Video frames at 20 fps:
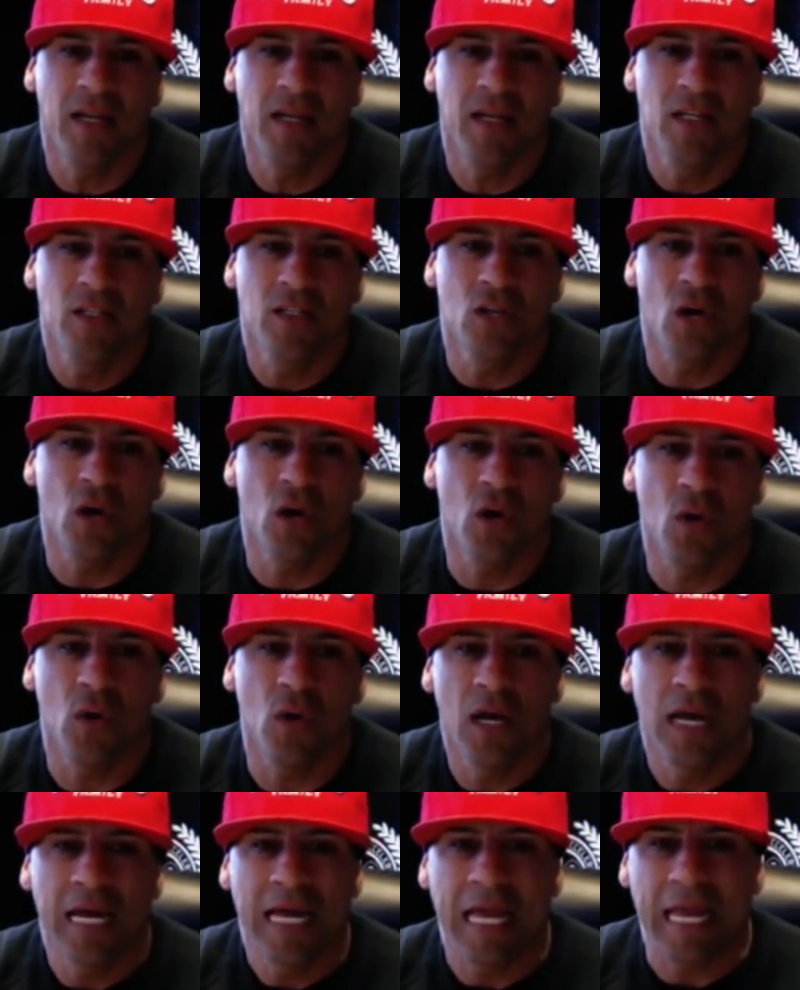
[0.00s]
So
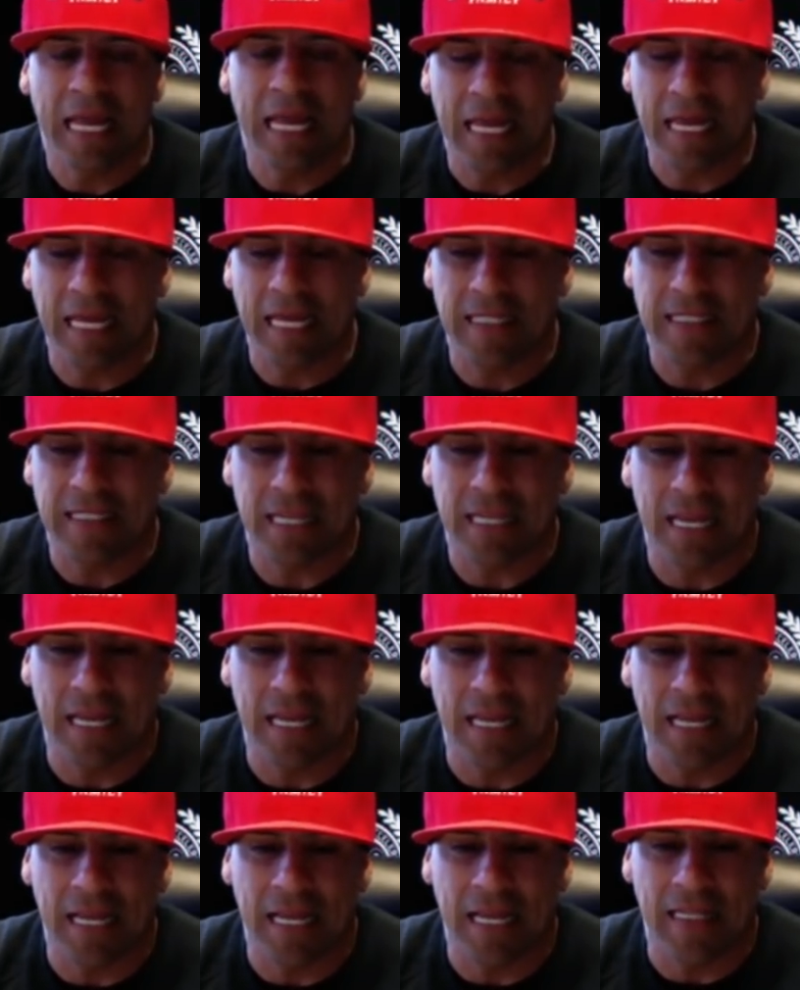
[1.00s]
it's
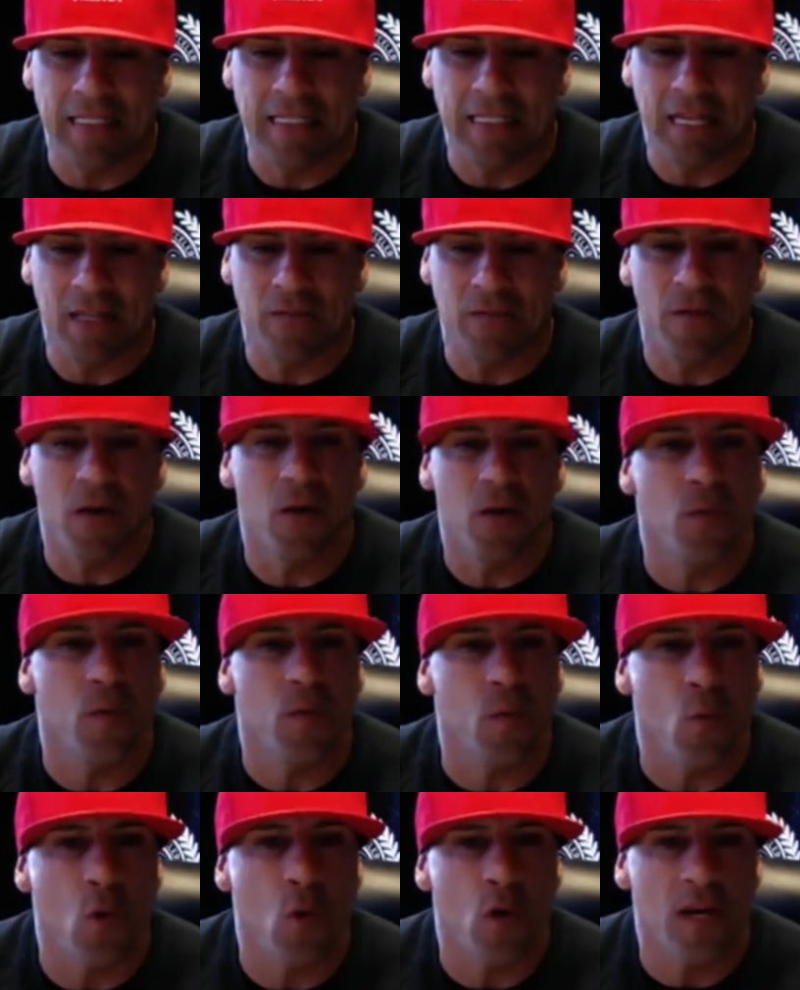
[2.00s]
it's it's very
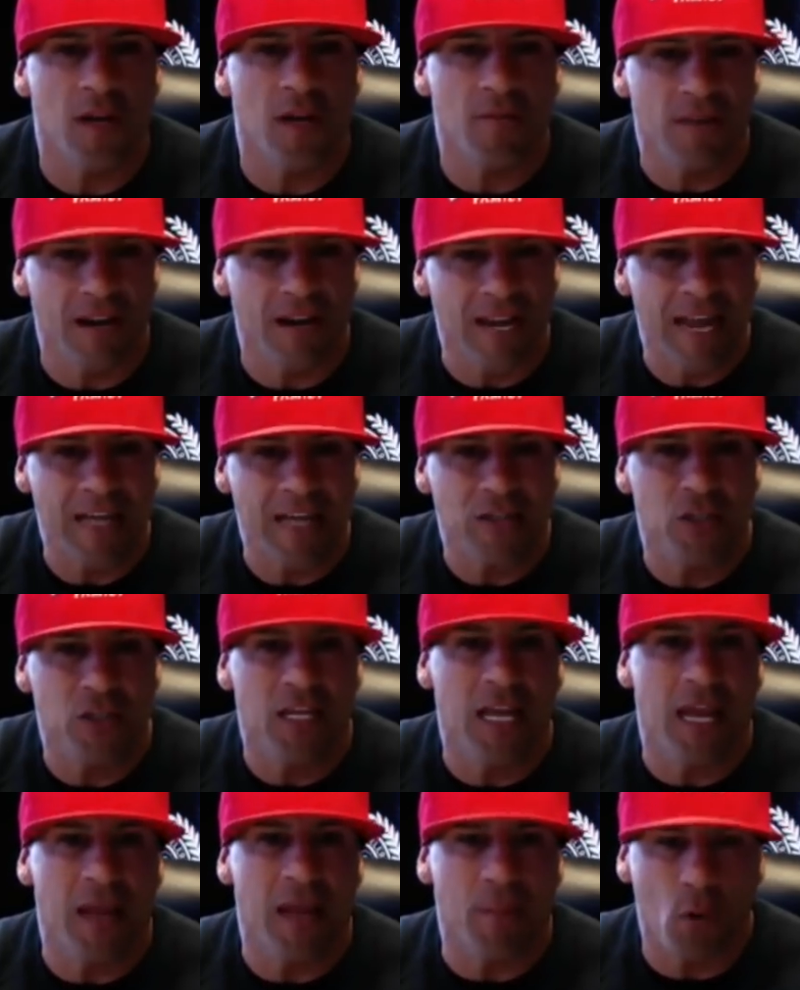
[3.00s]
rewarding
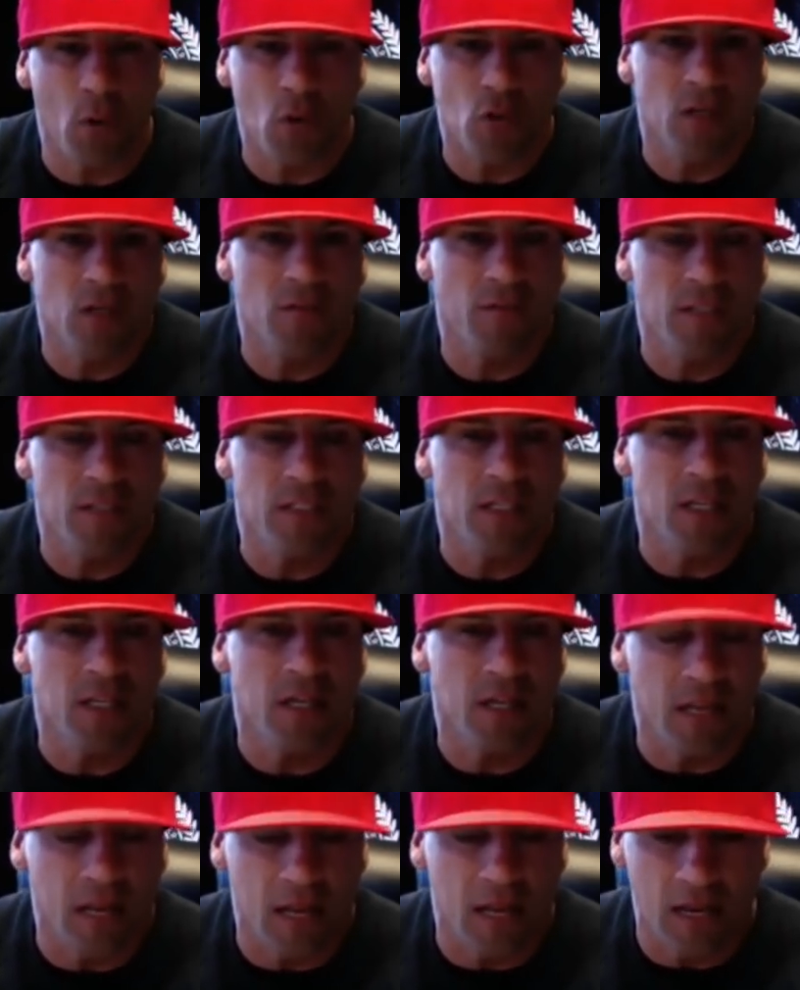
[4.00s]
financially, emotionally,
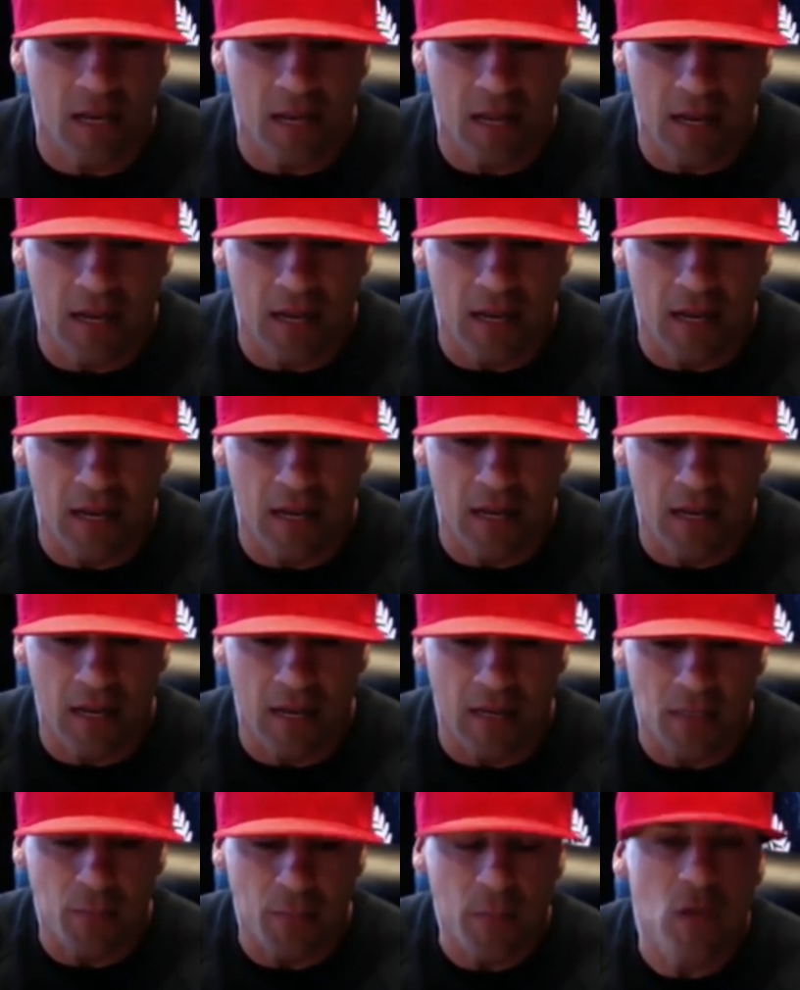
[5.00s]
physically, and and
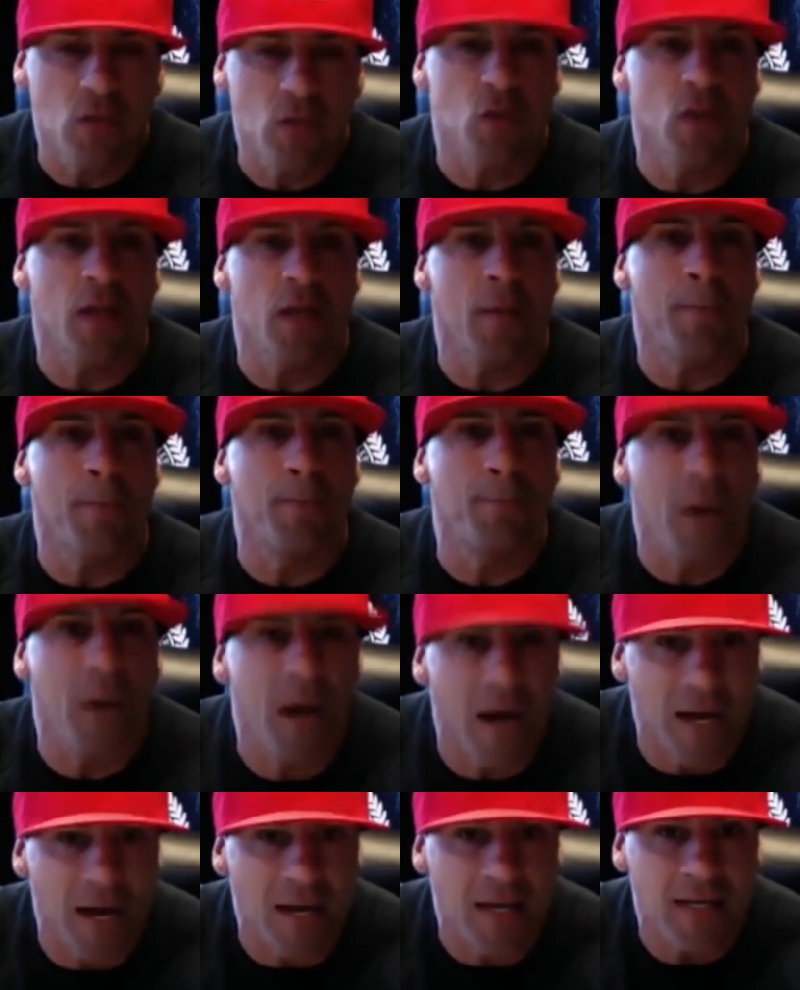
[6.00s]
and, spiritually.
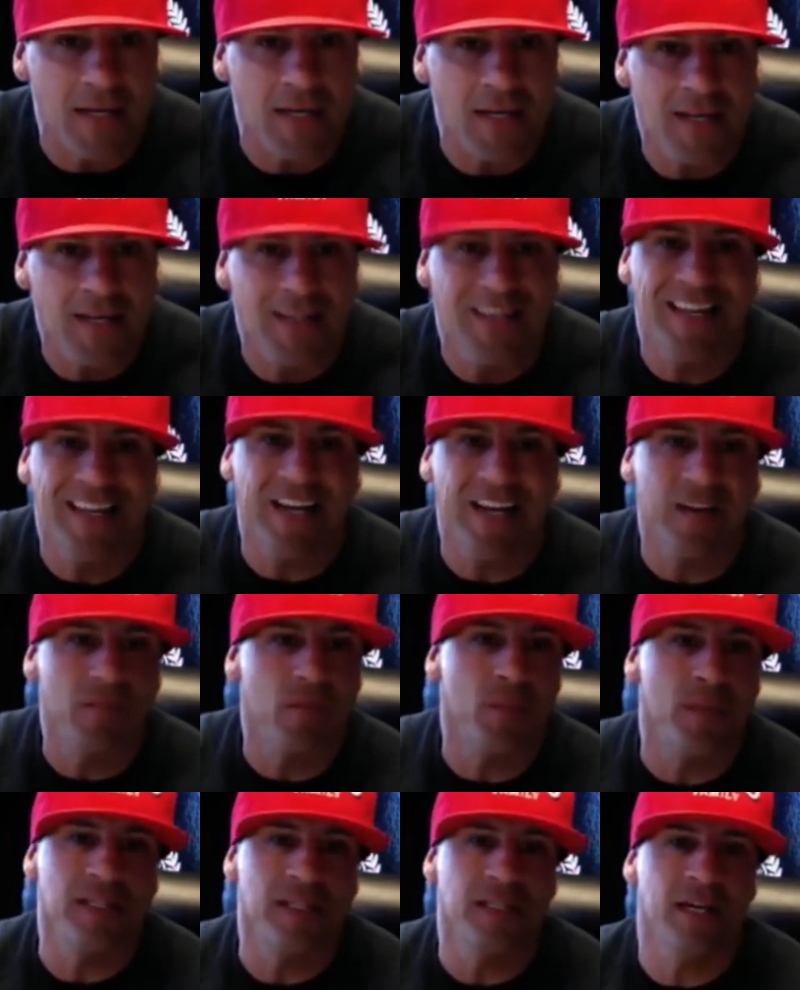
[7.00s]
But not
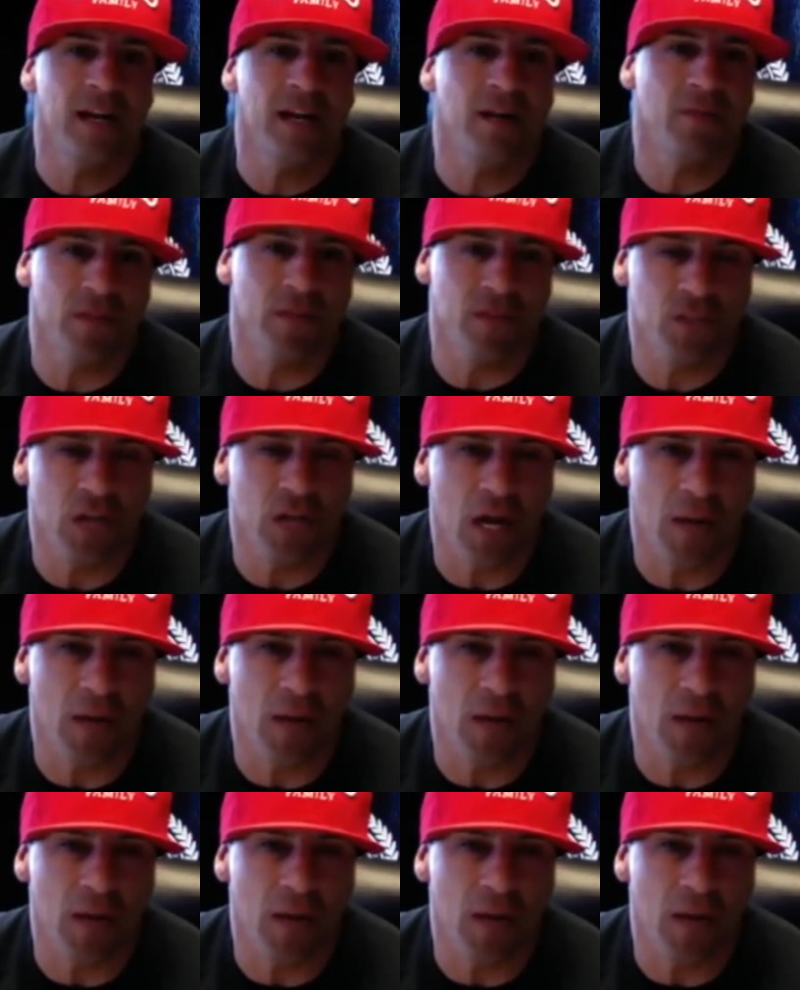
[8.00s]
everybody's cut out for this job.